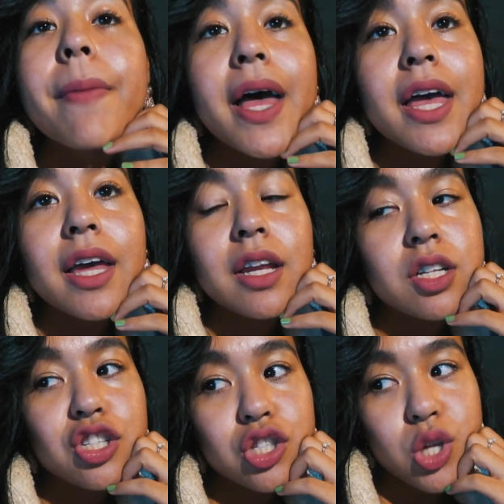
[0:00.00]

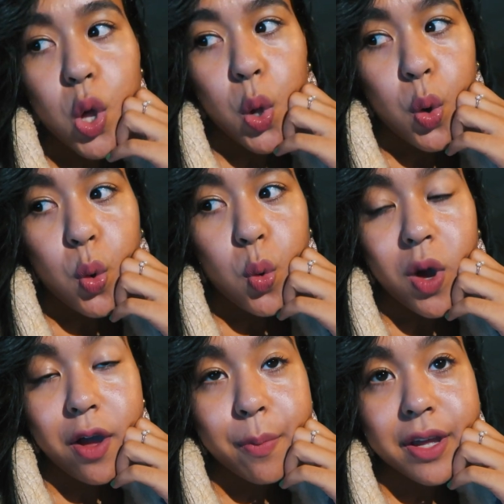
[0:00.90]
bed
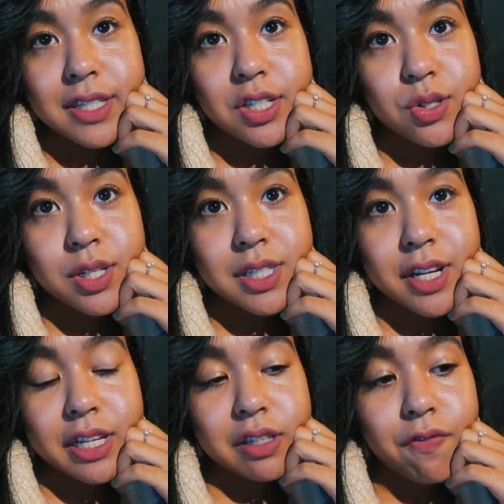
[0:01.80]
so i hope you guys enjoyed
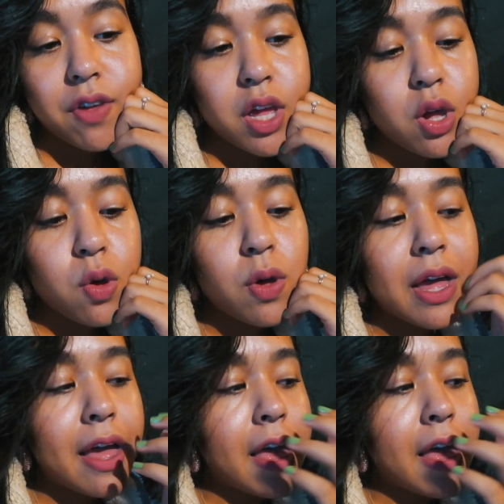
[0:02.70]
today's video